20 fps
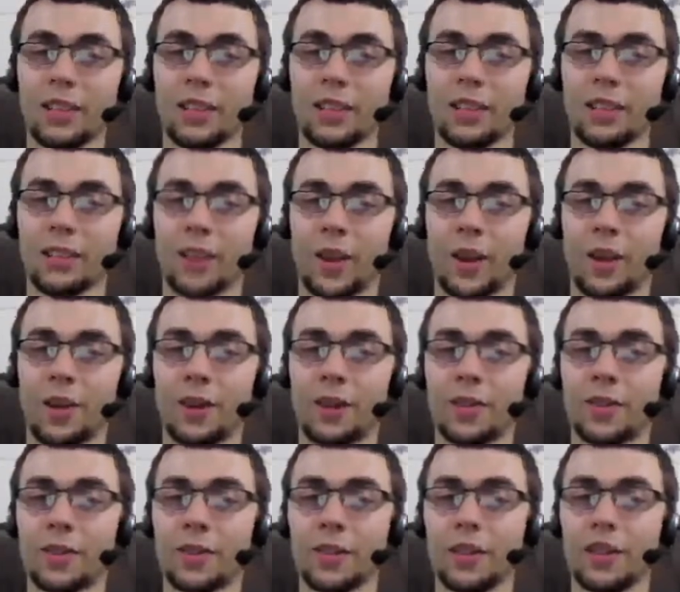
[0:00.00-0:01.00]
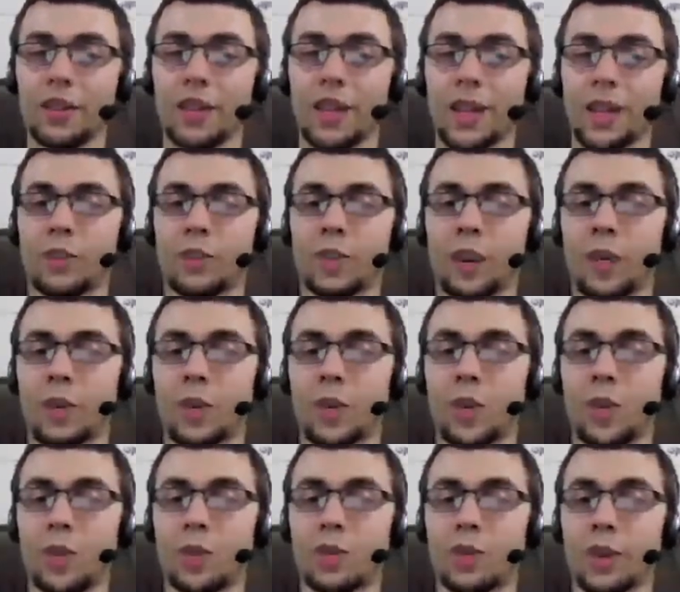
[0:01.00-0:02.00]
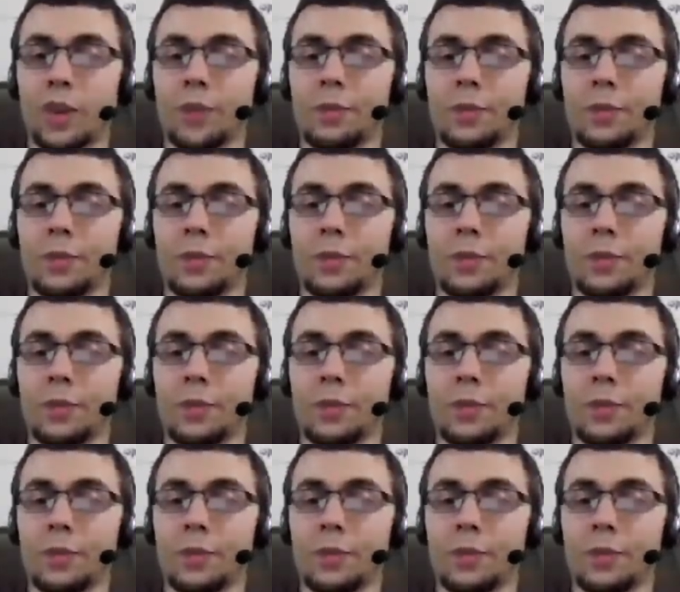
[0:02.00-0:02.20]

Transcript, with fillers: Fair enough. Thanks for coming. Hope you enjoyed.